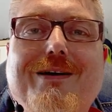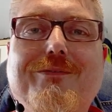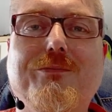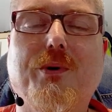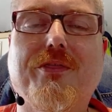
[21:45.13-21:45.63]

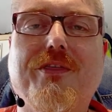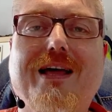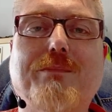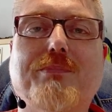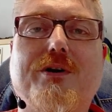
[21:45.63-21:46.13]
With
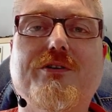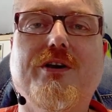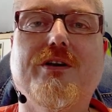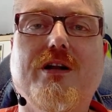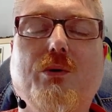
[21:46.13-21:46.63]
that
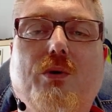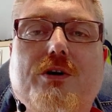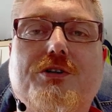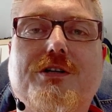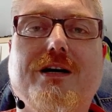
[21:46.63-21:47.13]
particular
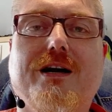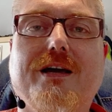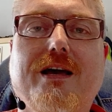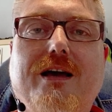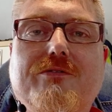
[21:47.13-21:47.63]
watch I
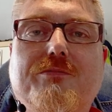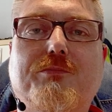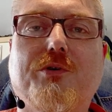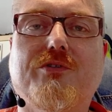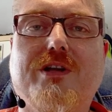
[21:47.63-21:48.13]
have
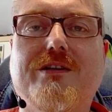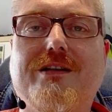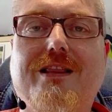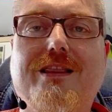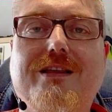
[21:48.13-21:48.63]

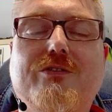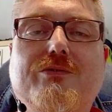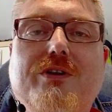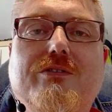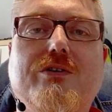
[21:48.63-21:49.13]
presented in this
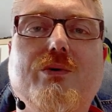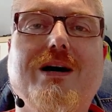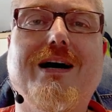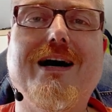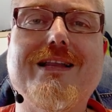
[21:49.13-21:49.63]
video,
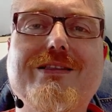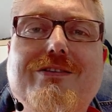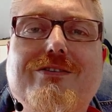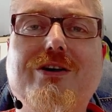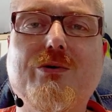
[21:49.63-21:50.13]
I
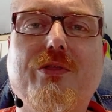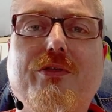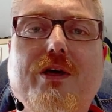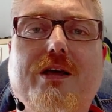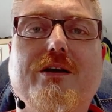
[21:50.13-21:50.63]
don't
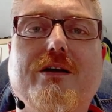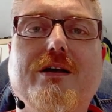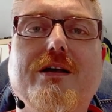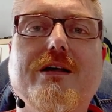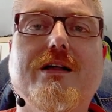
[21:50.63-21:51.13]
think
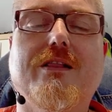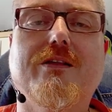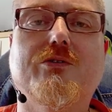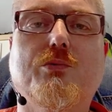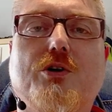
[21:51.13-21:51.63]

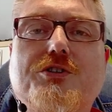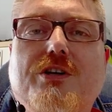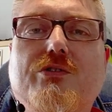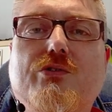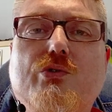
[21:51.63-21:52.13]
this watch
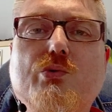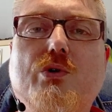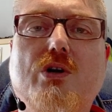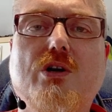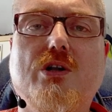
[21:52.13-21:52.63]
is too
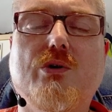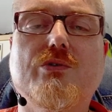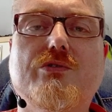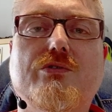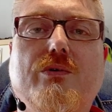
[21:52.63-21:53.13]

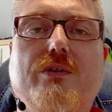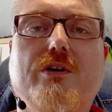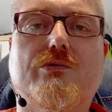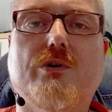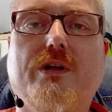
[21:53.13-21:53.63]
close to
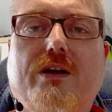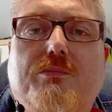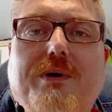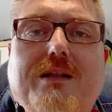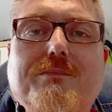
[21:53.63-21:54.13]
the
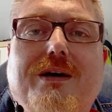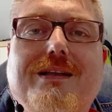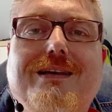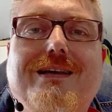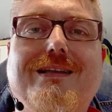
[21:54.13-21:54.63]
Rolex Batman.